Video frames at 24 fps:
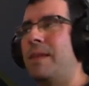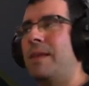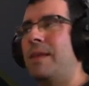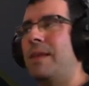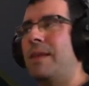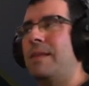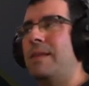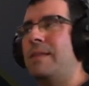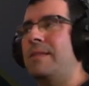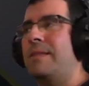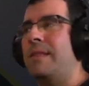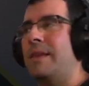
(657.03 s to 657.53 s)

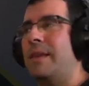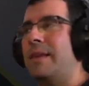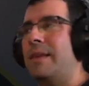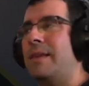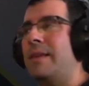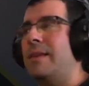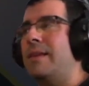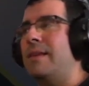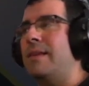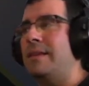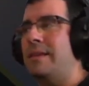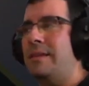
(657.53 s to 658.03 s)

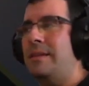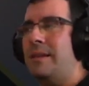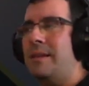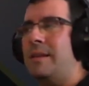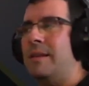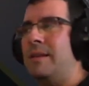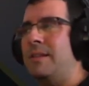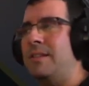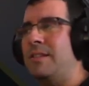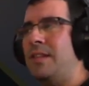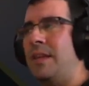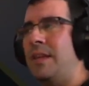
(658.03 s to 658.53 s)
they
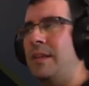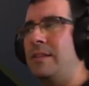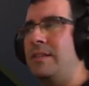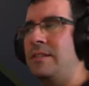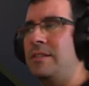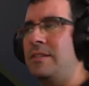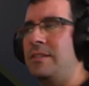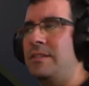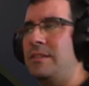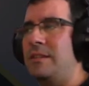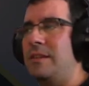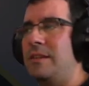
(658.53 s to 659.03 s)

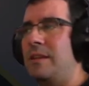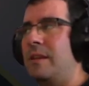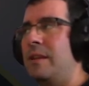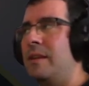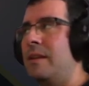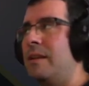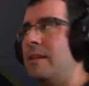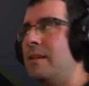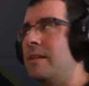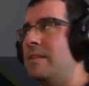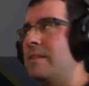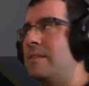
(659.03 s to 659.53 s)
change.
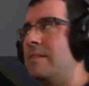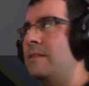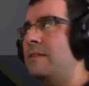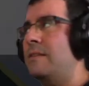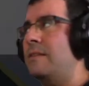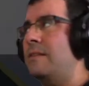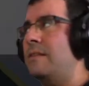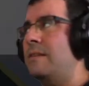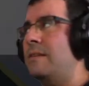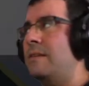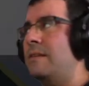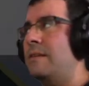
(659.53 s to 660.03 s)

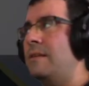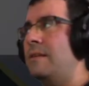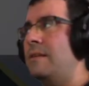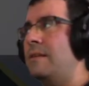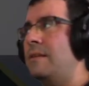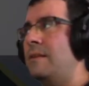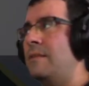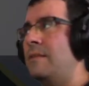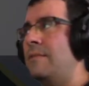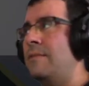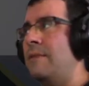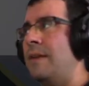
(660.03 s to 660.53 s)

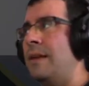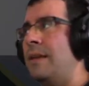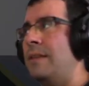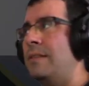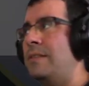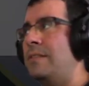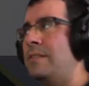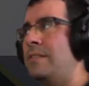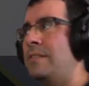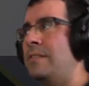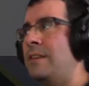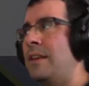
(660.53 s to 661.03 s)
If I
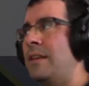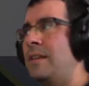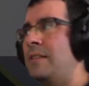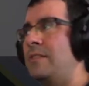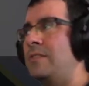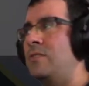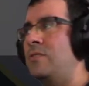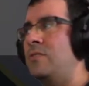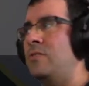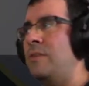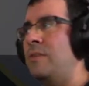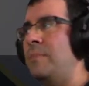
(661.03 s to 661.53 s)

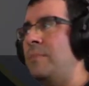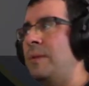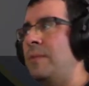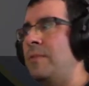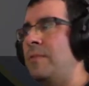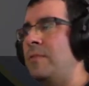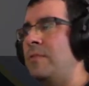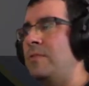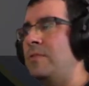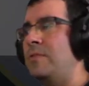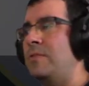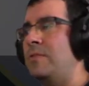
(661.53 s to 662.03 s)
change to the
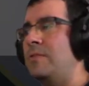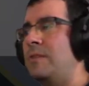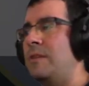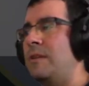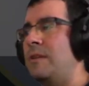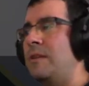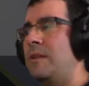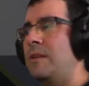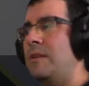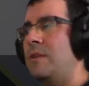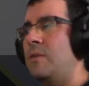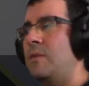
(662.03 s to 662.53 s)
previous
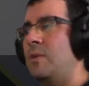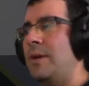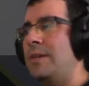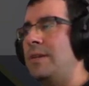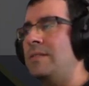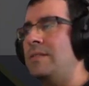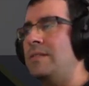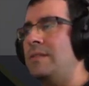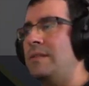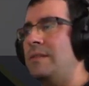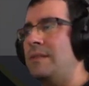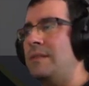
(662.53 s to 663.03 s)

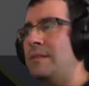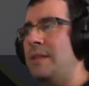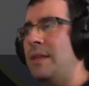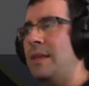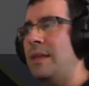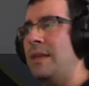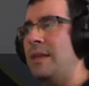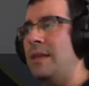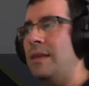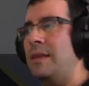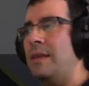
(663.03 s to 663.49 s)
quest, they